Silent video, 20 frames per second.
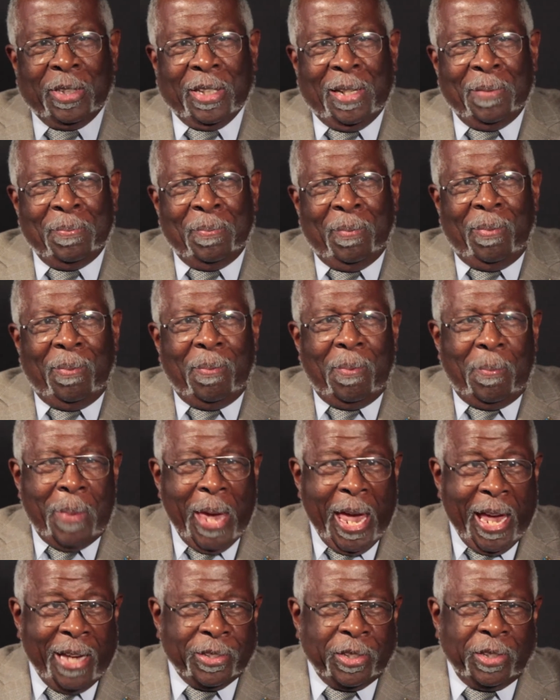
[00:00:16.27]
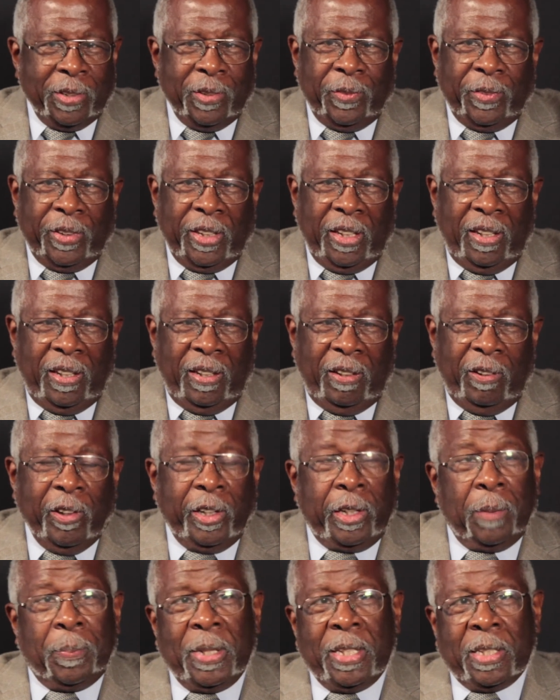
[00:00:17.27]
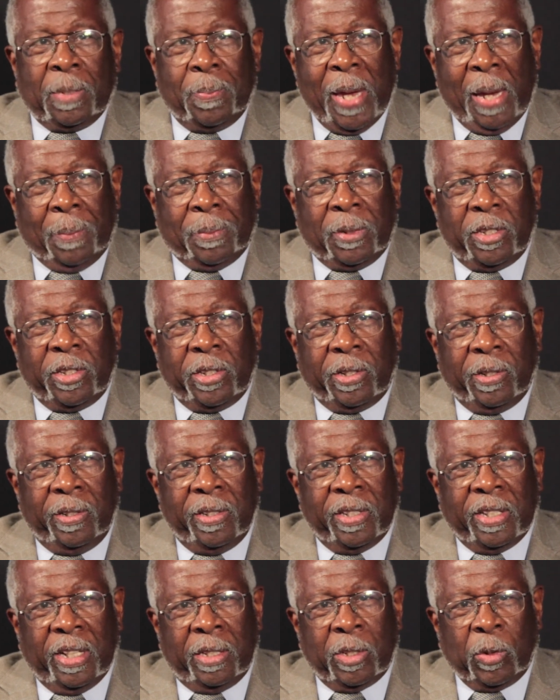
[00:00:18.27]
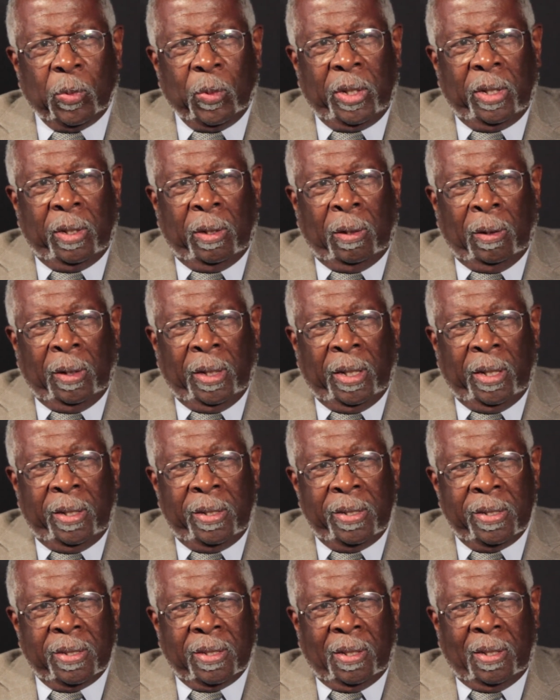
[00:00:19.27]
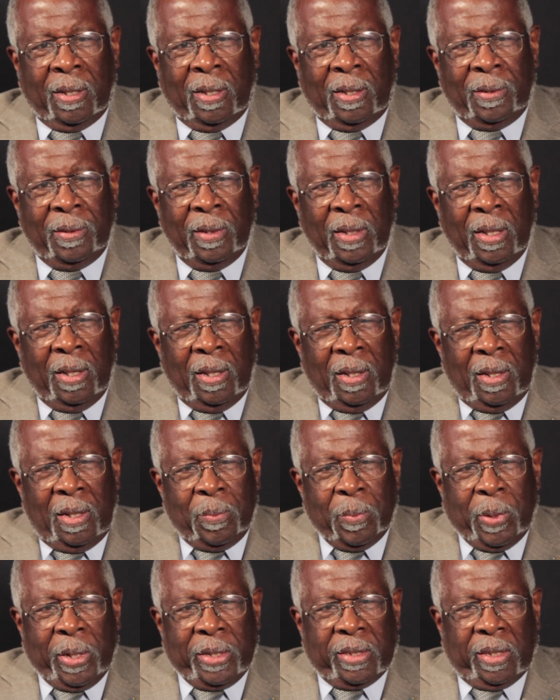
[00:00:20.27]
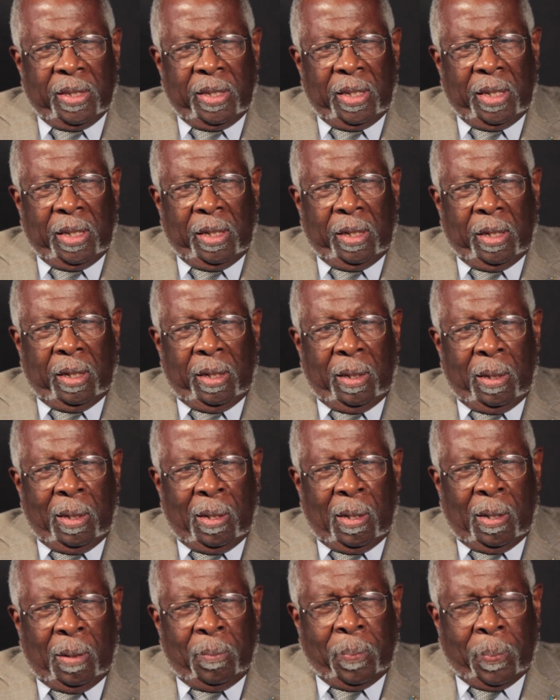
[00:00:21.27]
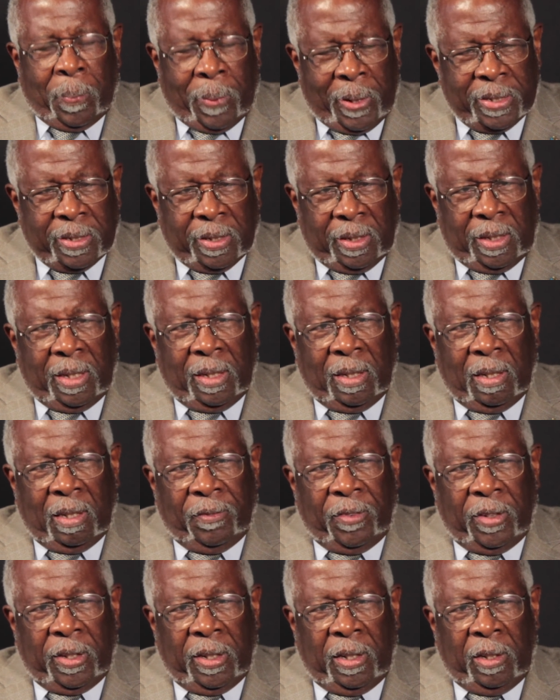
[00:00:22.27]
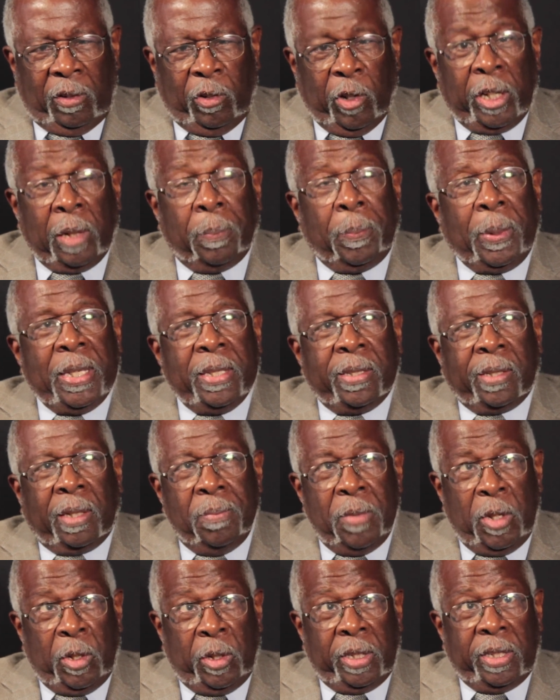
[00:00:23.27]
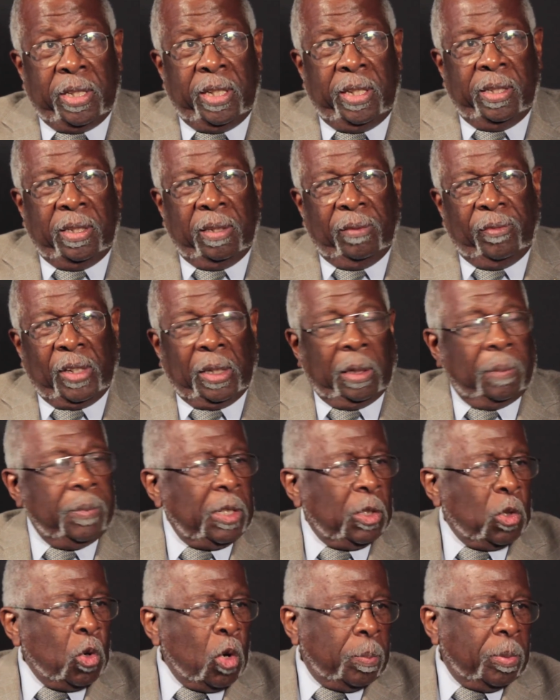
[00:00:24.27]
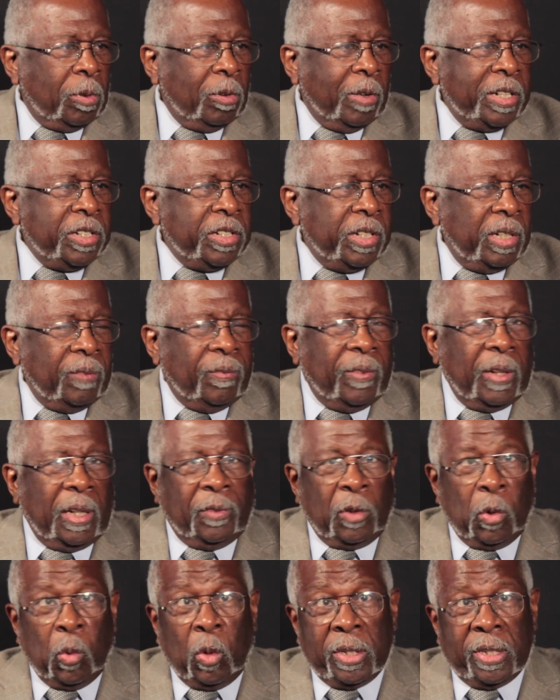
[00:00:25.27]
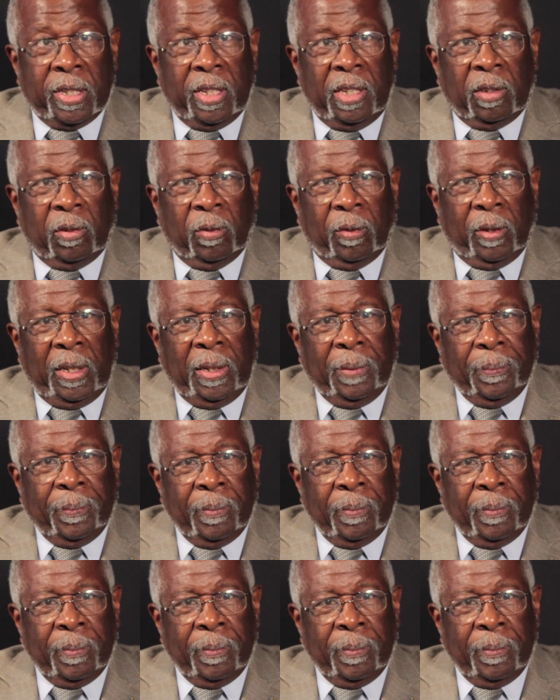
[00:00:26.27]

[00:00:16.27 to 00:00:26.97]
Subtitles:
I'm pastor of the Greater Peace Baptist Church as well as president, uh, president of the Greater Peace Community Development Corporation, a 501c3.